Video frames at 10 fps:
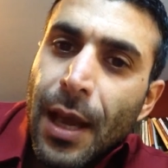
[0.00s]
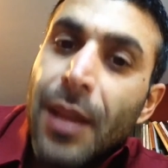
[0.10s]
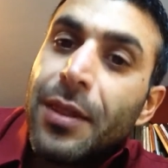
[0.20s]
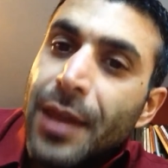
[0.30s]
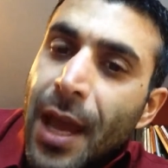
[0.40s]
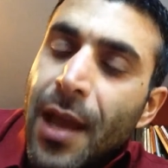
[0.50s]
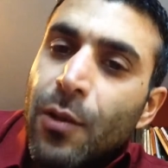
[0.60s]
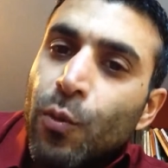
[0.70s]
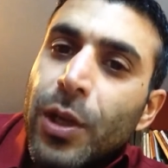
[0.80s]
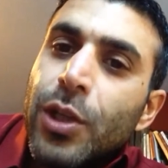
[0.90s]
And
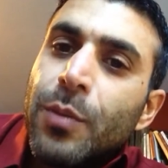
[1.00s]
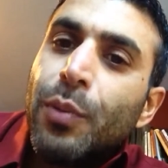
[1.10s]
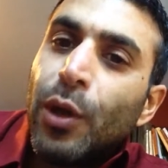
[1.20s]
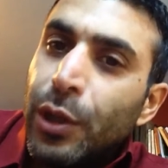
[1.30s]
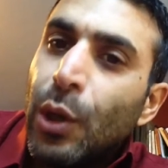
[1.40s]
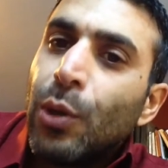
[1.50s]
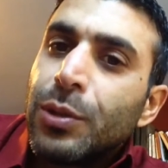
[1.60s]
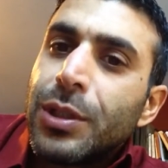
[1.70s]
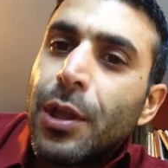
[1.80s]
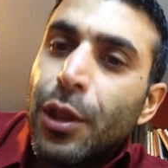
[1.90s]
then we need to put
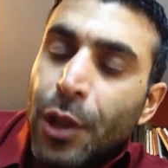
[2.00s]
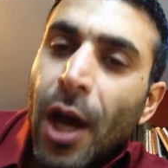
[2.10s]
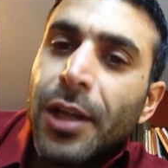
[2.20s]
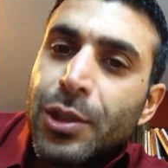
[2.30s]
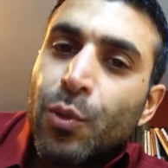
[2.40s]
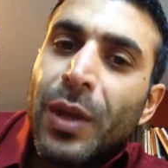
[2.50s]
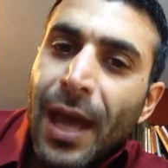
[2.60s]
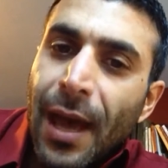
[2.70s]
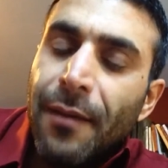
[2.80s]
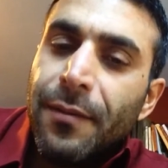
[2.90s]
those thoughts we
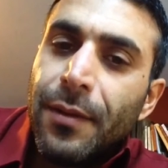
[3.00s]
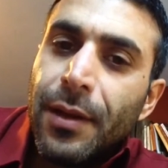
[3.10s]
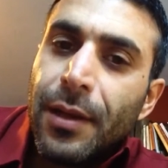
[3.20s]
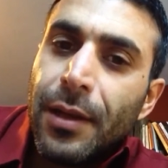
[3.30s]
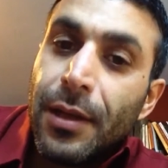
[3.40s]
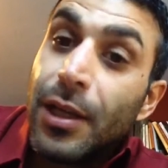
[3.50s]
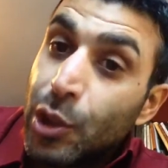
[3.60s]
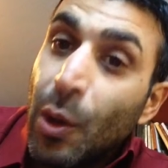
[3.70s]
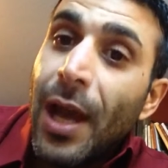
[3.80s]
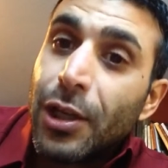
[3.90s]
have
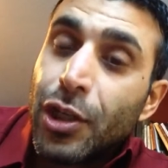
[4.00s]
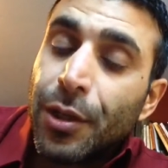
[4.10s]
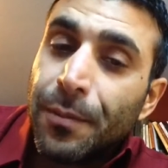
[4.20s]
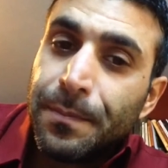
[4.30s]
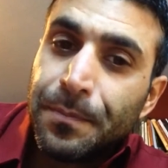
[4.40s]
into action.